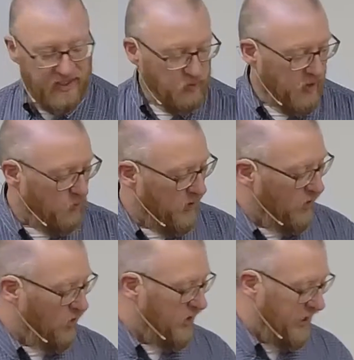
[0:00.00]
what I want to
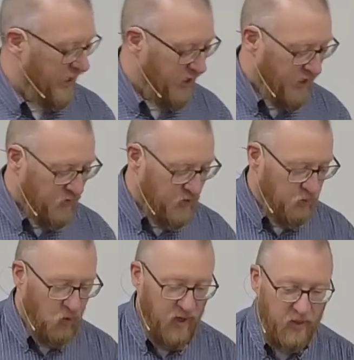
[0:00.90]
look at this
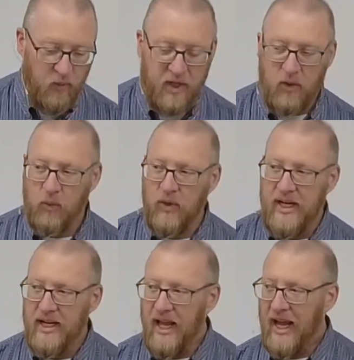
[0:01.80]
morning. We're going to read
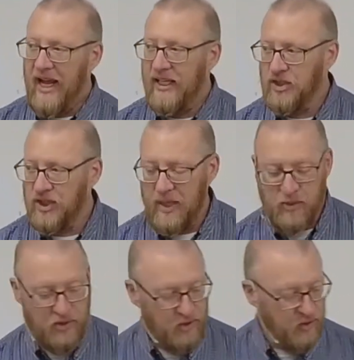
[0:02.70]
Acts chapter
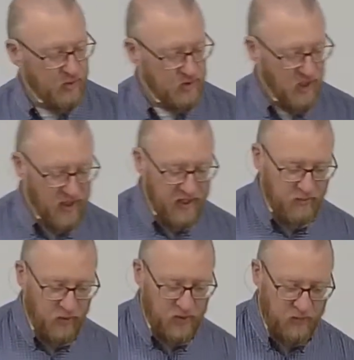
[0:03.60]
2, starting in
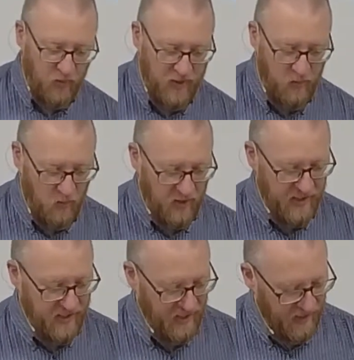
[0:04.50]
verse 41,
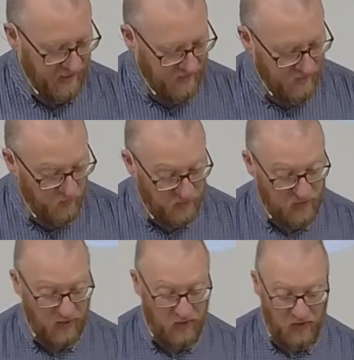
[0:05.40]
and then we'll
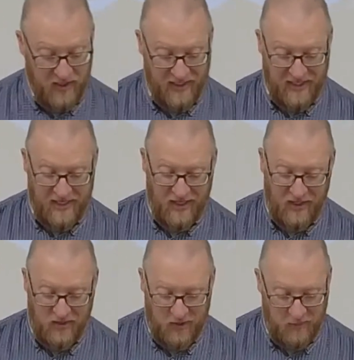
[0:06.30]
start looking at
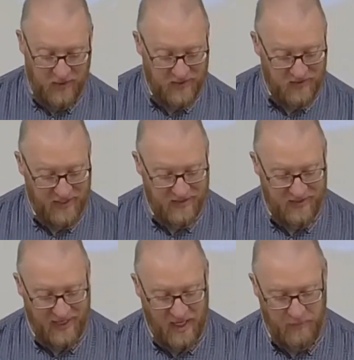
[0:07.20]
some of these things that
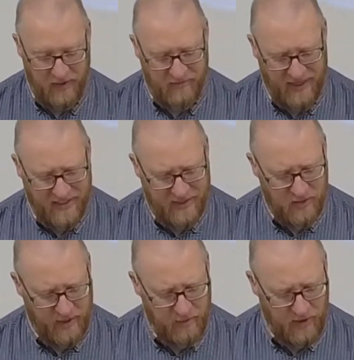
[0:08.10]
happen. In fact, actually,
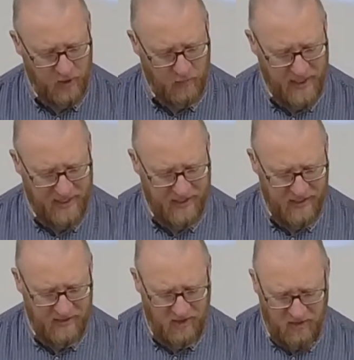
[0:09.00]
I'm going to go back.
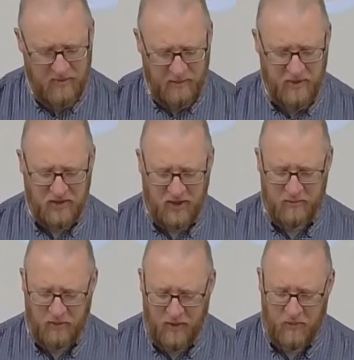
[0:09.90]
No, I'm going to start in
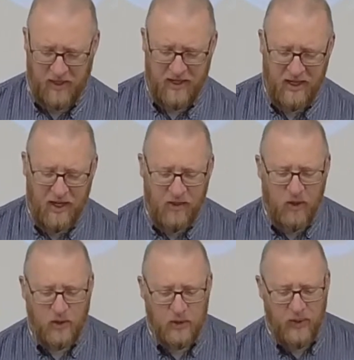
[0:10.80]
41.
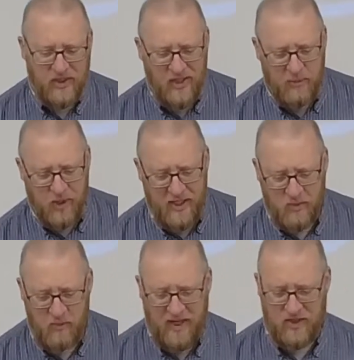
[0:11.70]
Those who accepted his
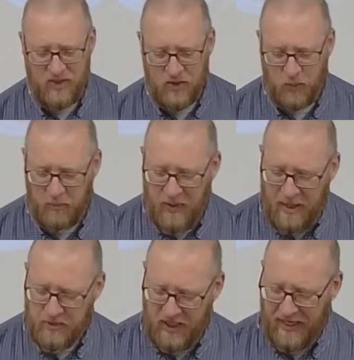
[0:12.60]
message were
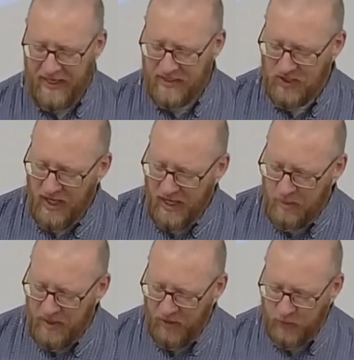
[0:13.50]
baptized, and
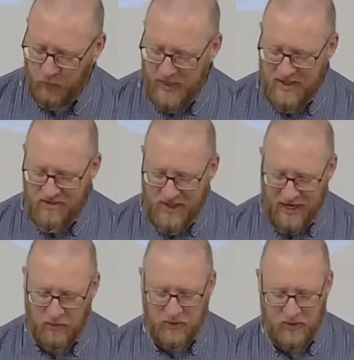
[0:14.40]
about
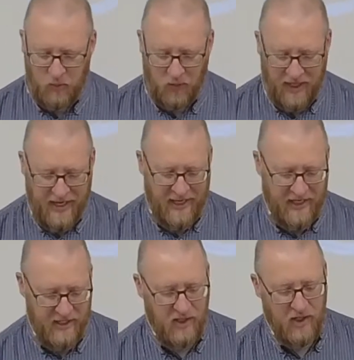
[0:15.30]
3,000 were
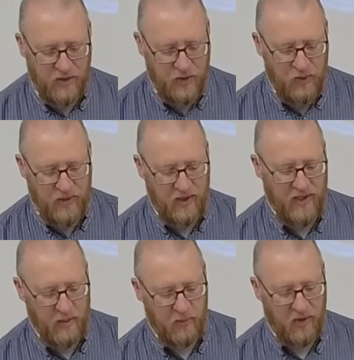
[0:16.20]
added to their
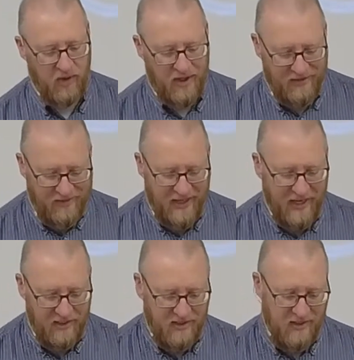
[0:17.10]
number
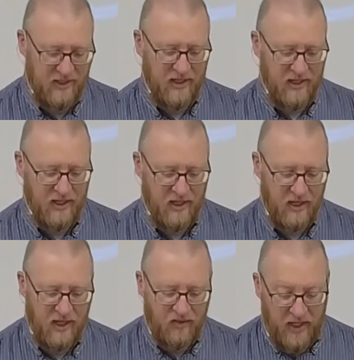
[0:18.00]
that day.
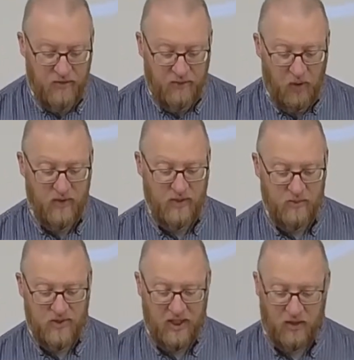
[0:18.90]
They devoted
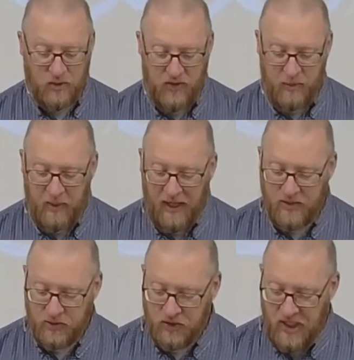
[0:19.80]
themselves to the
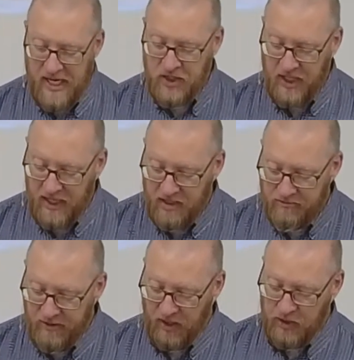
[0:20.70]
apostles' teaching and to
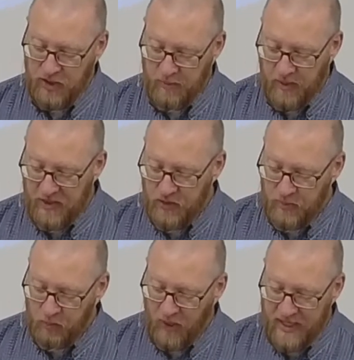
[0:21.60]
fellowship and to the
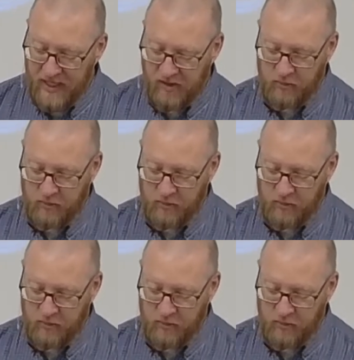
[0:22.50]
breaking of